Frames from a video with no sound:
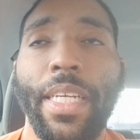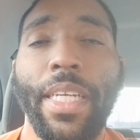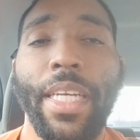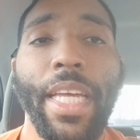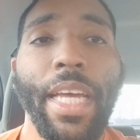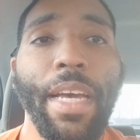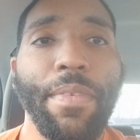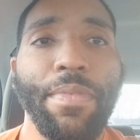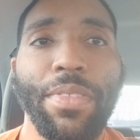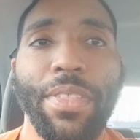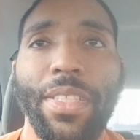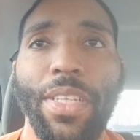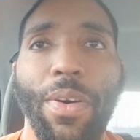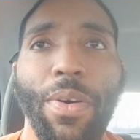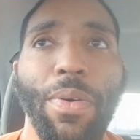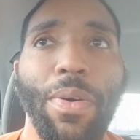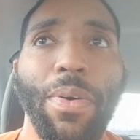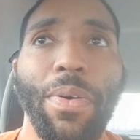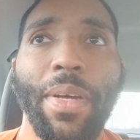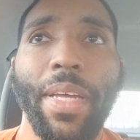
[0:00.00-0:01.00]
gifts.
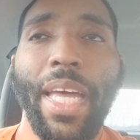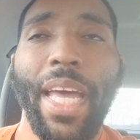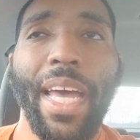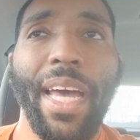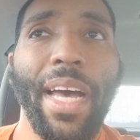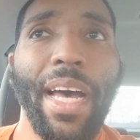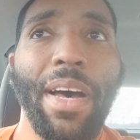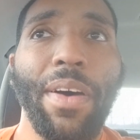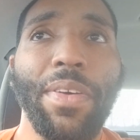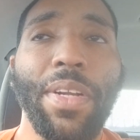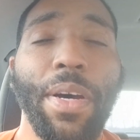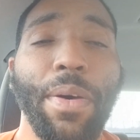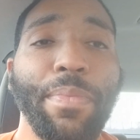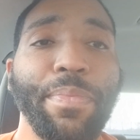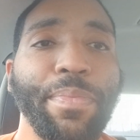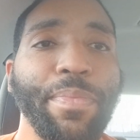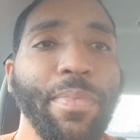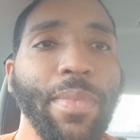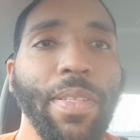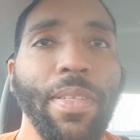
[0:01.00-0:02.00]
So yeah, I don't know.
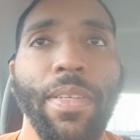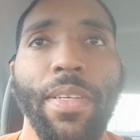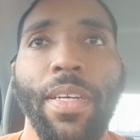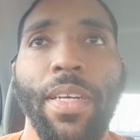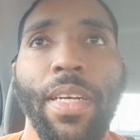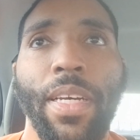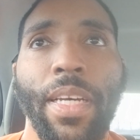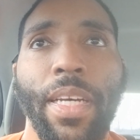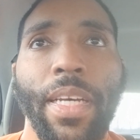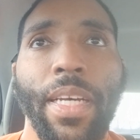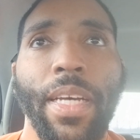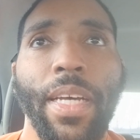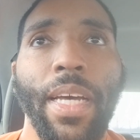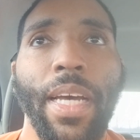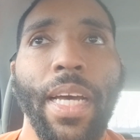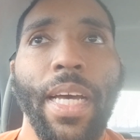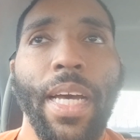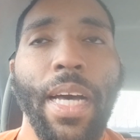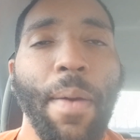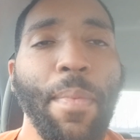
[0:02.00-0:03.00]

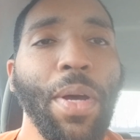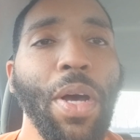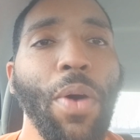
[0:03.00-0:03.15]
I'm gonna